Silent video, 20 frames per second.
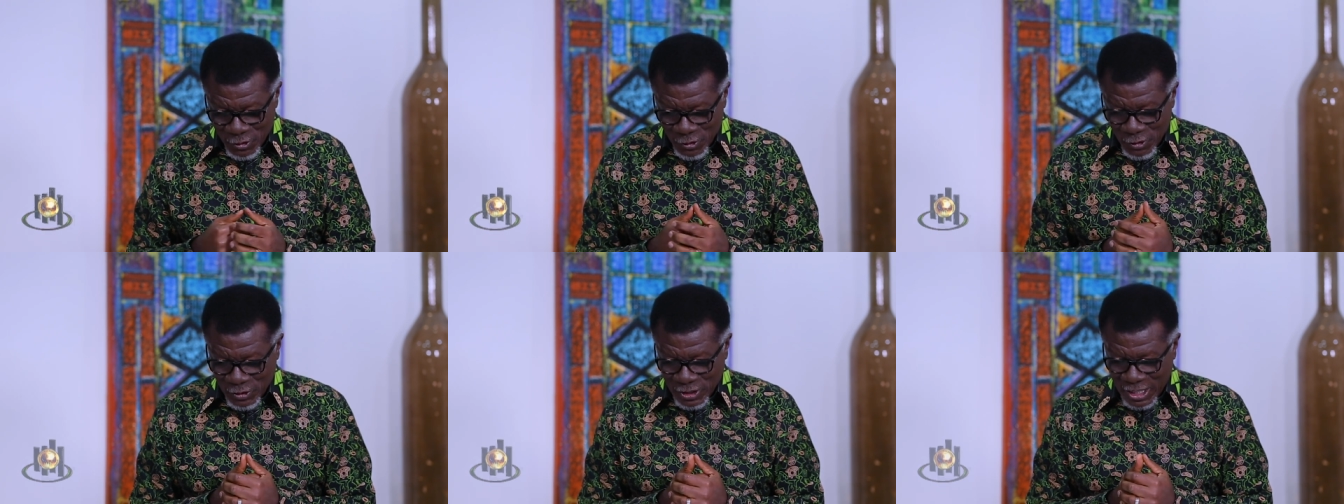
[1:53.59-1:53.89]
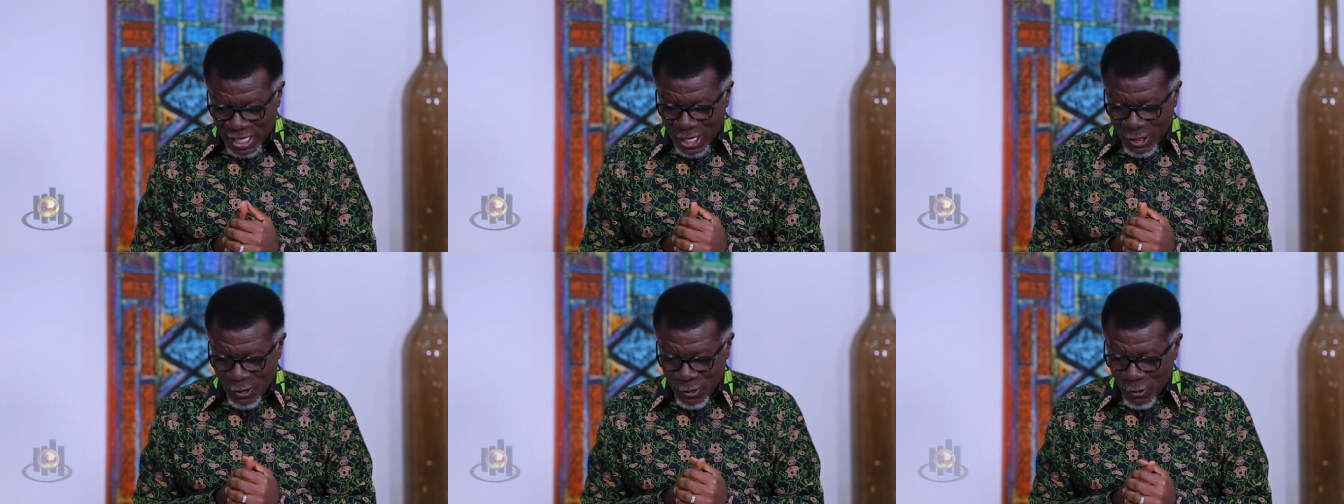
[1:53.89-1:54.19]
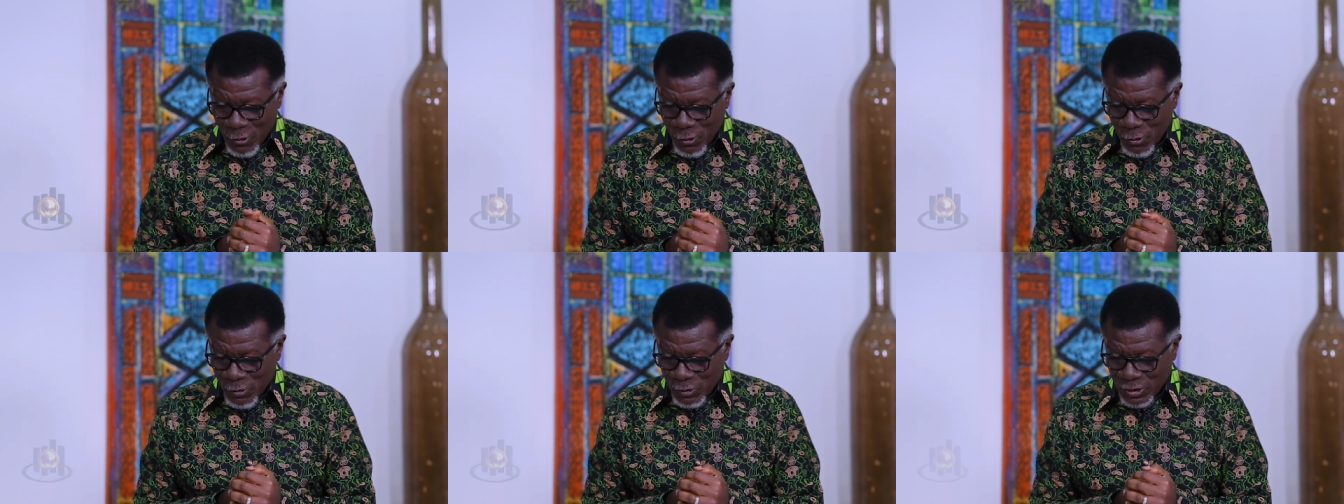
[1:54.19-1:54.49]
on our
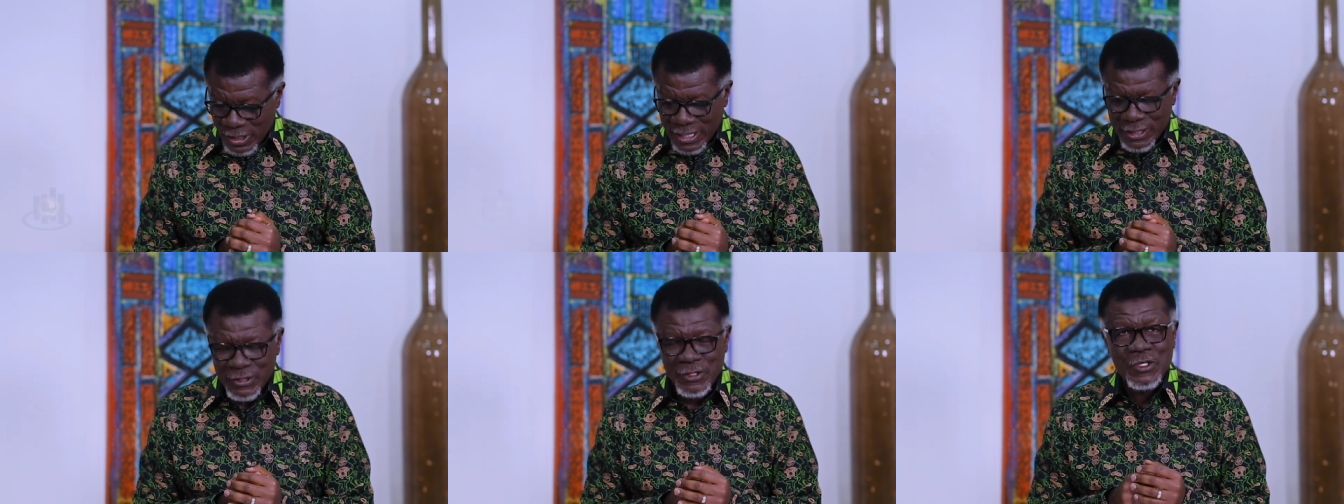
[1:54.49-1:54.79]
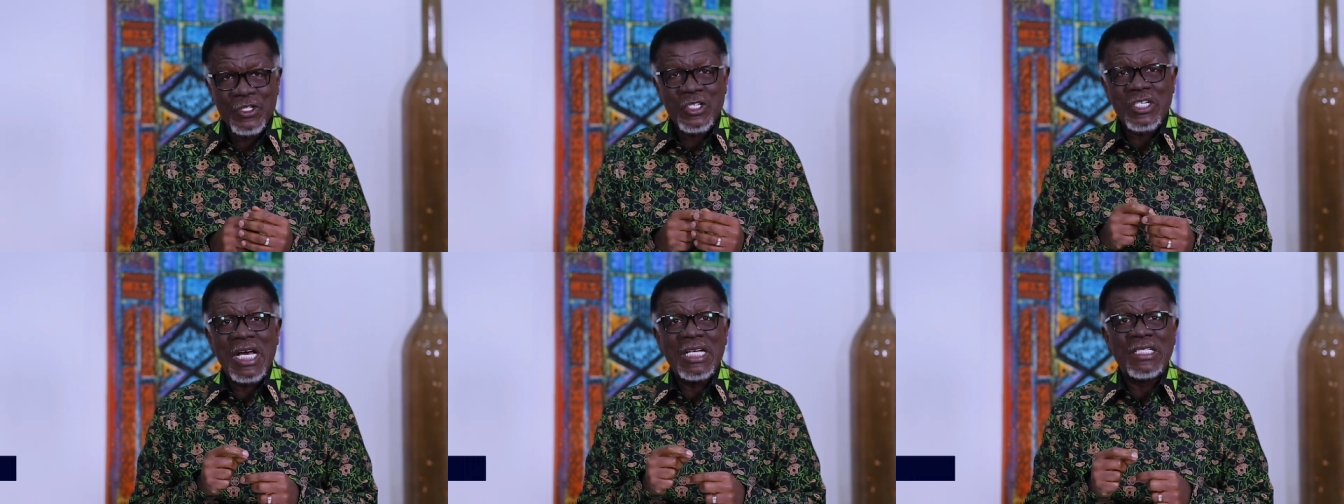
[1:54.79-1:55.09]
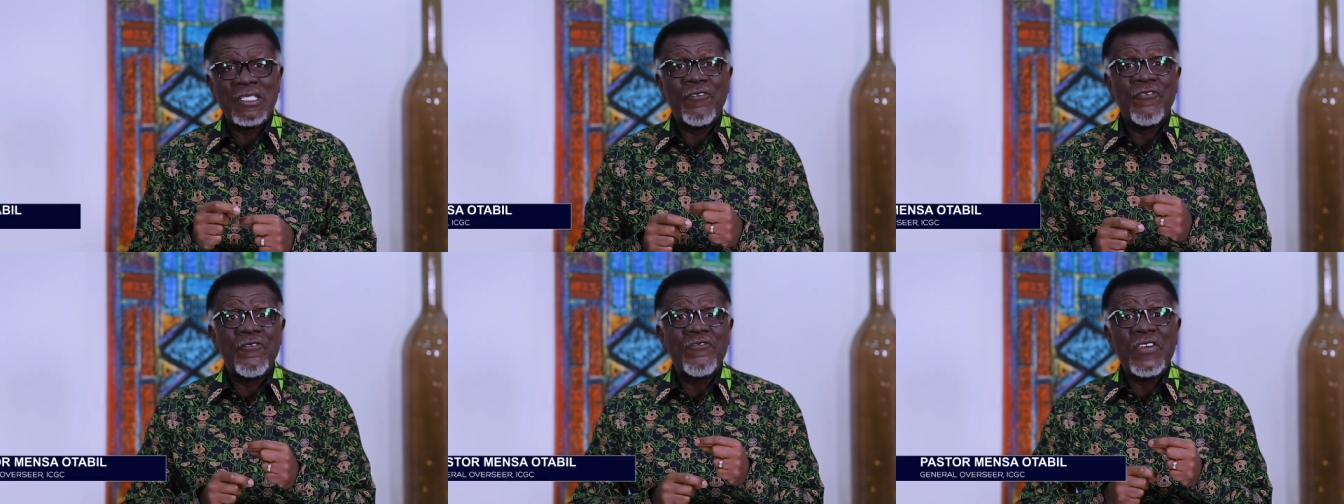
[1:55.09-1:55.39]
own and to try
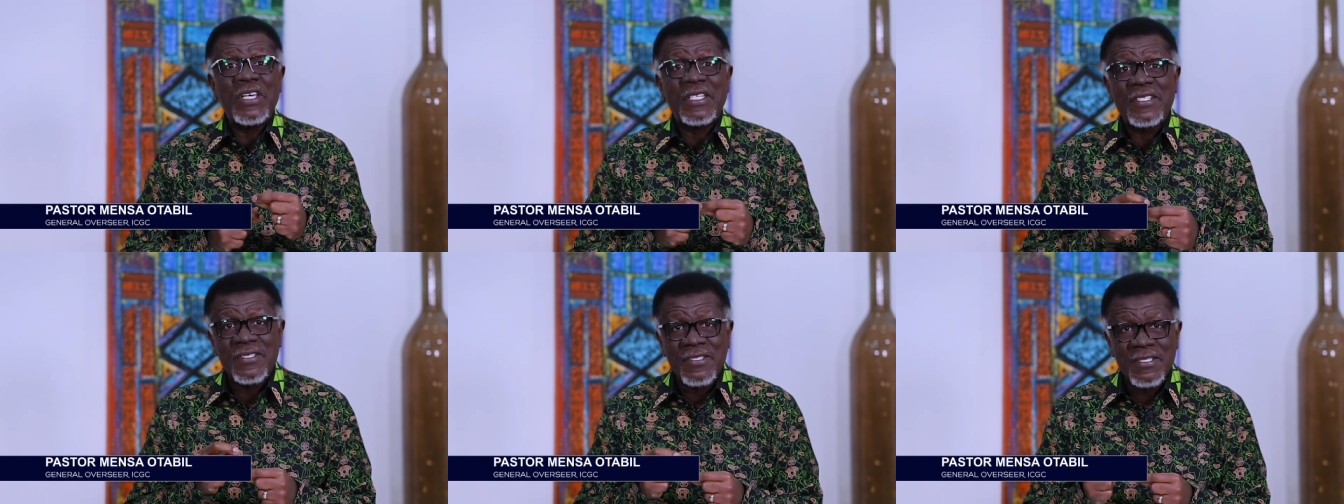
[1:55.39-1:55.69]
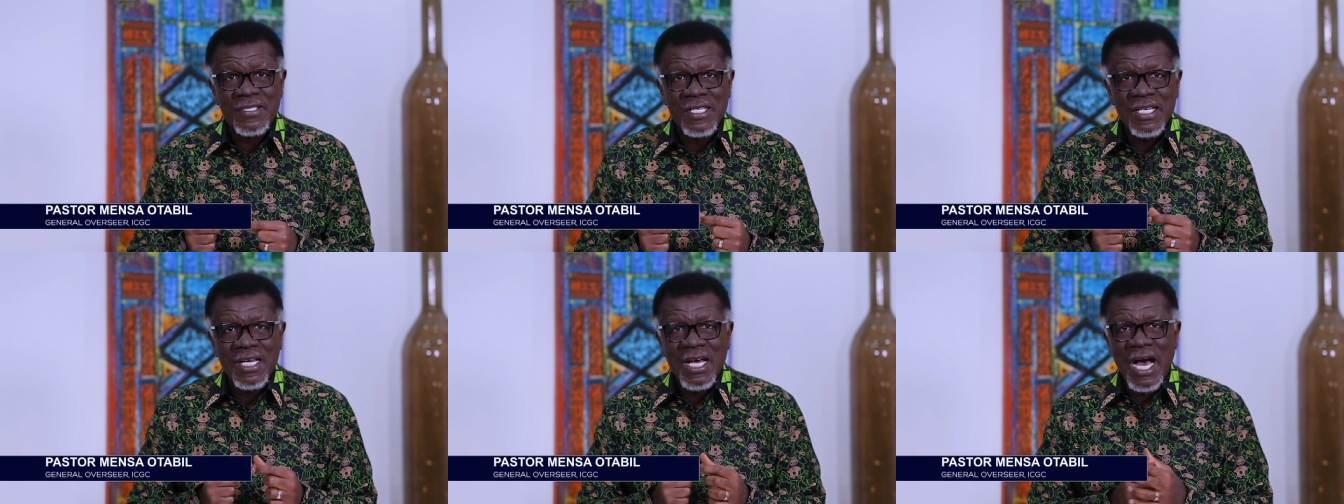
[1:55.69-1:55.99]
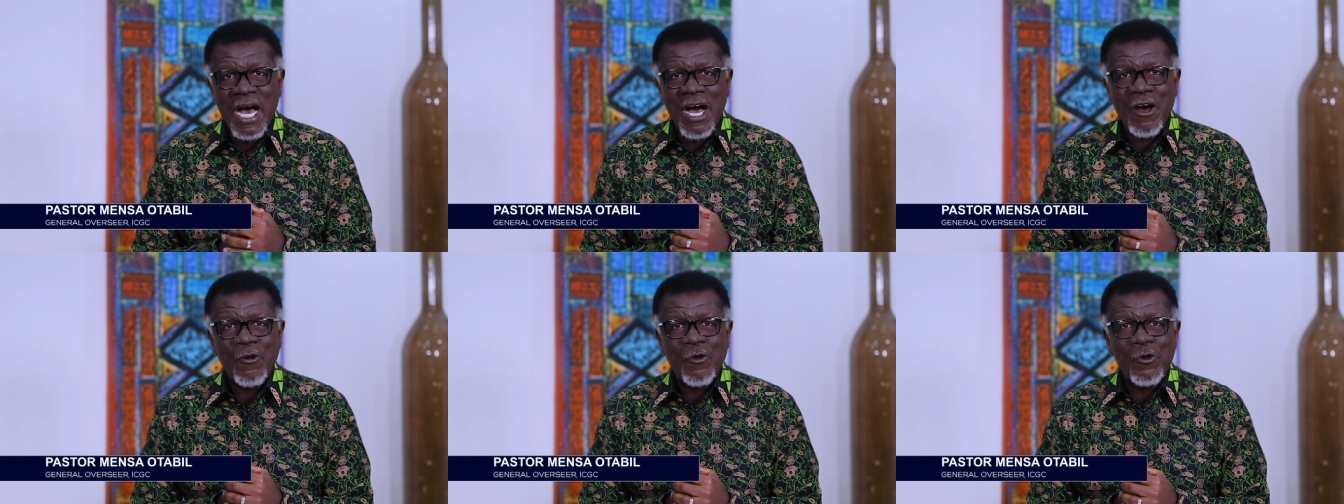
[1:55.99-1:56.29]
to fix
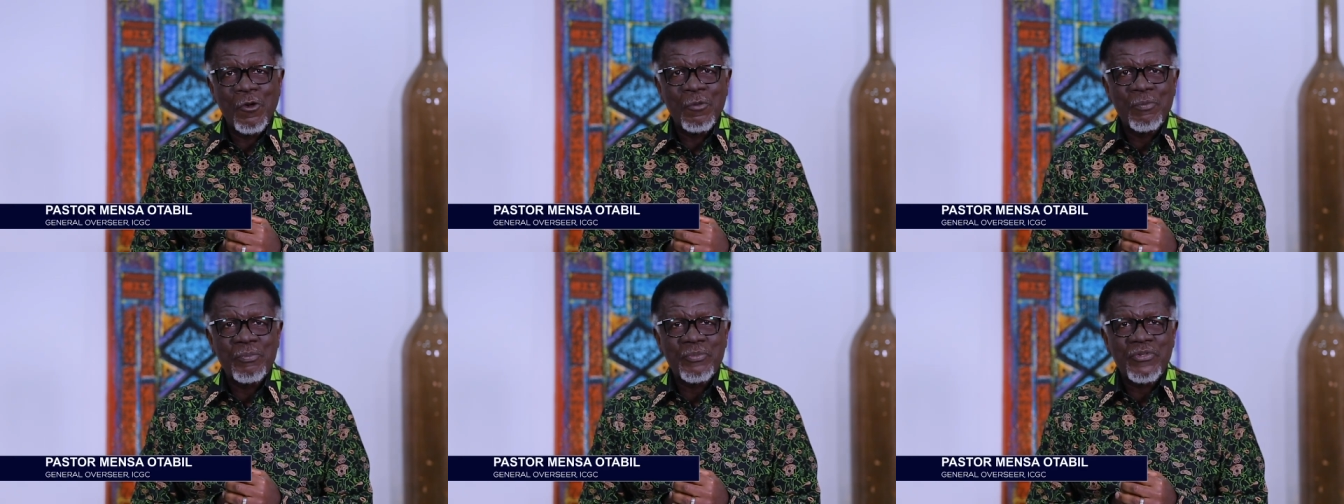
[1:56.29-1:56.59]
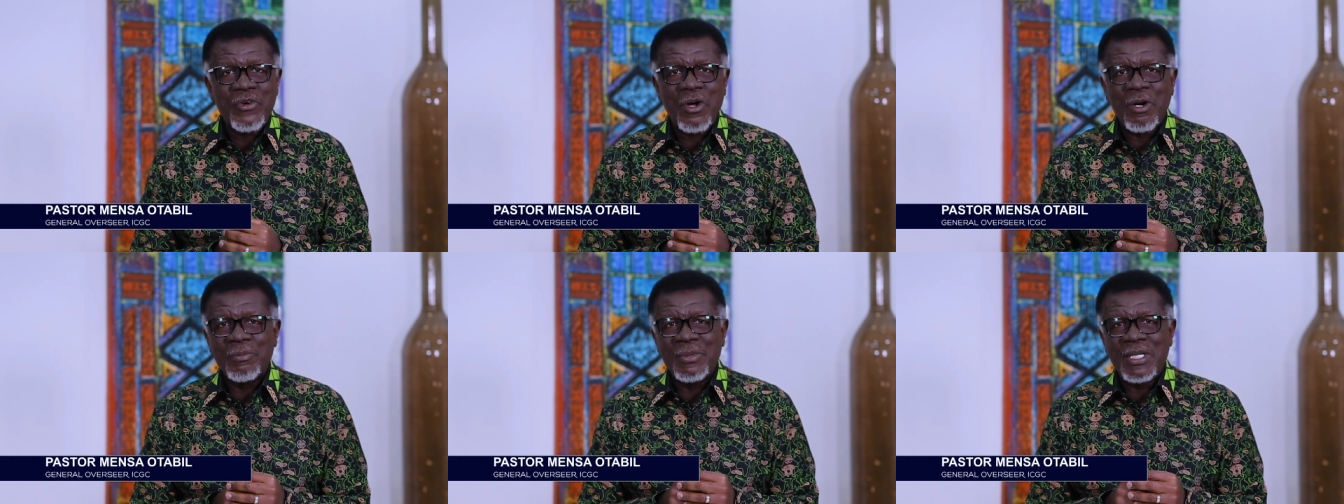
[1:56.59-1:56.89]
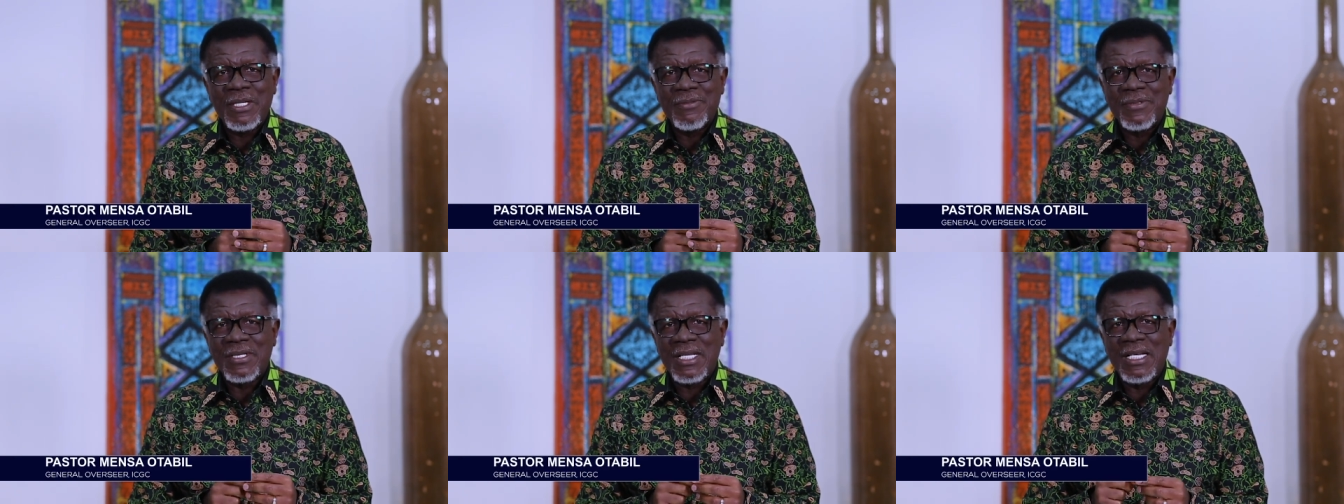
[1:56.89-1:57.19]
our own
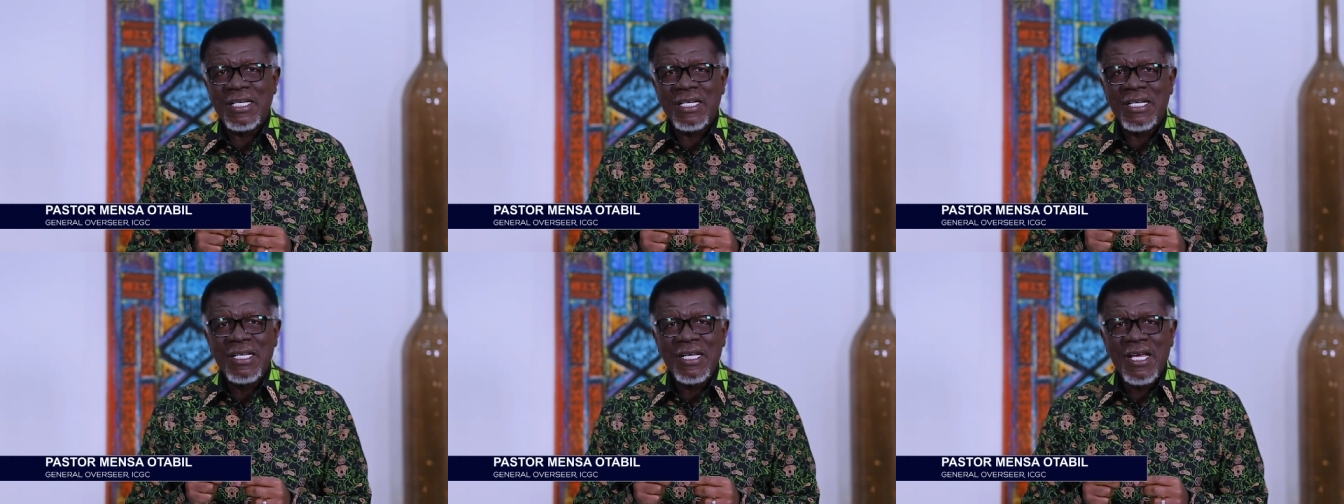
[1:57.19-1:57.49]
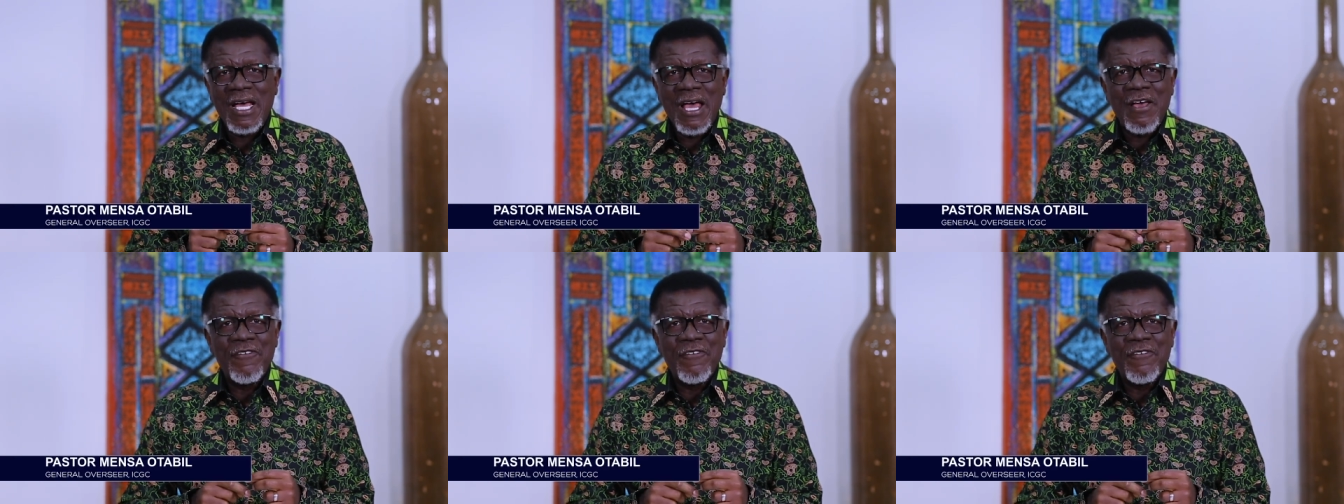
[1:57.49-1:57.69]
problems and,